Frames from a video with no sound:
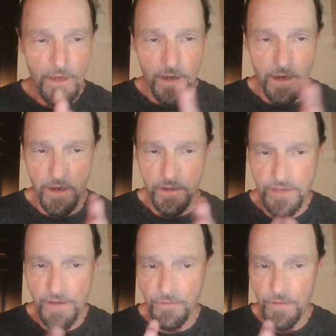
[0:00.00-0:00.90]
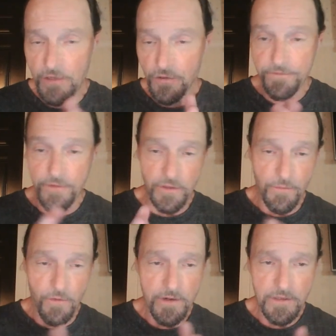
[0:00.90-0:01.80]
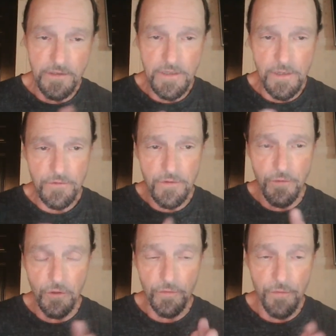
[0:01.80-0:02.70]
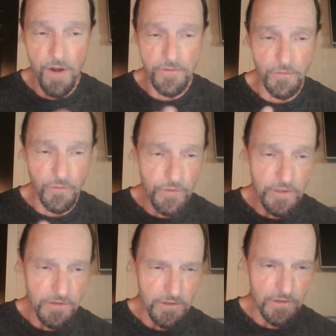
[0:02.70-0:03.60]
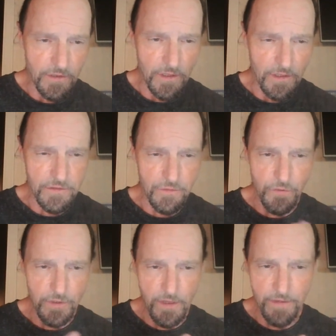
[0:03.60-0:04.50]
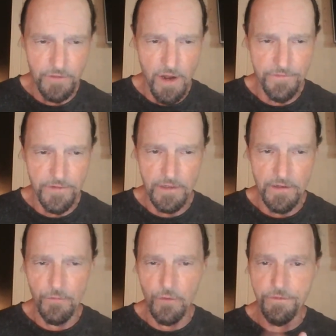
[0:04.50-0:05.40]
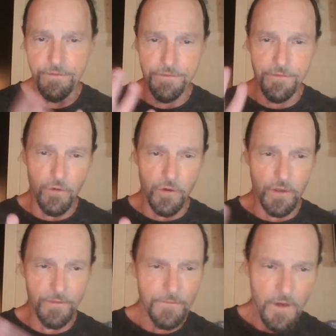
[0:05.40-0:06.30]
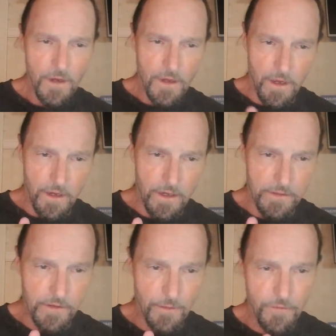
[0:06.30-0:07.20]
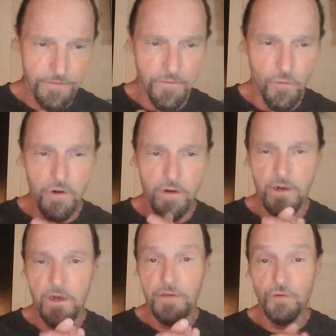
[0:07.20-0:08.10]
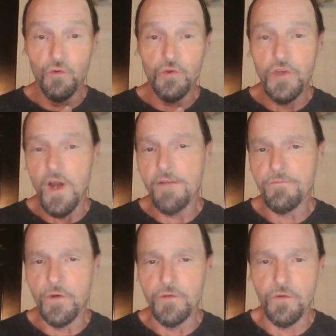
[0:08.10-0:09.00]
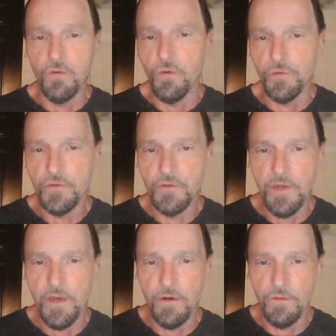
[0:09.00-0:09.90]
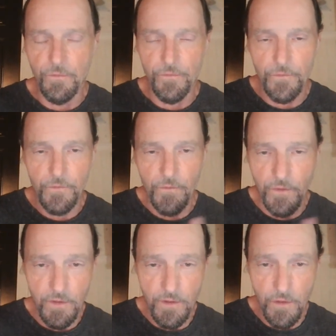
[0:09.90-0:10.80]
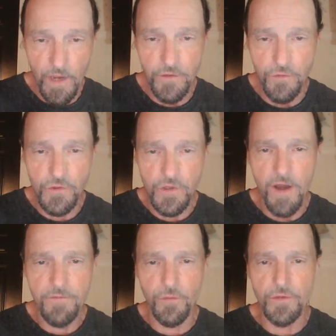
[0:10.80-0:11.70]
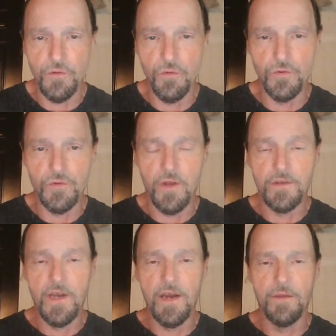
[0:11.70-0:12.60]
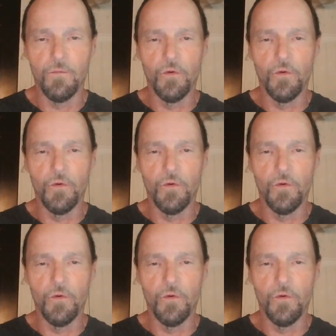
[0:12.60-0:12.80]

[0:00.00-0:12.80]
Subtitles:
the 7 major affiliate marketing tips to build a profitable business. Let's see, we left off at number 4. Number 4, use software tools. Now, I use software tools all the time.